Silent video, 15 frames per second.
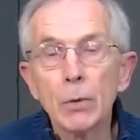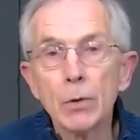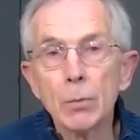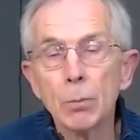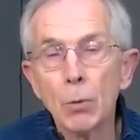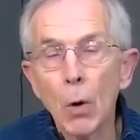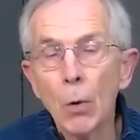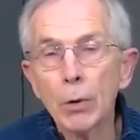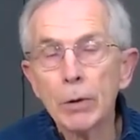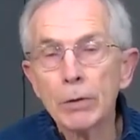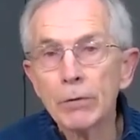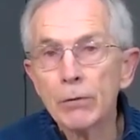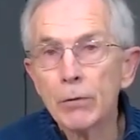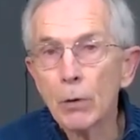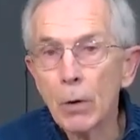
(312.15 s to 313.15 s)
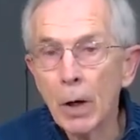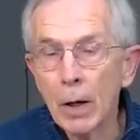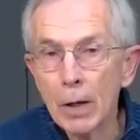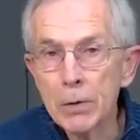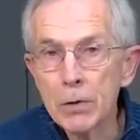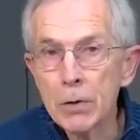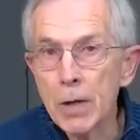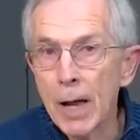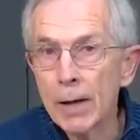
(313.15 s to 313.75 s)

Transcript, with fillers: was broken for us,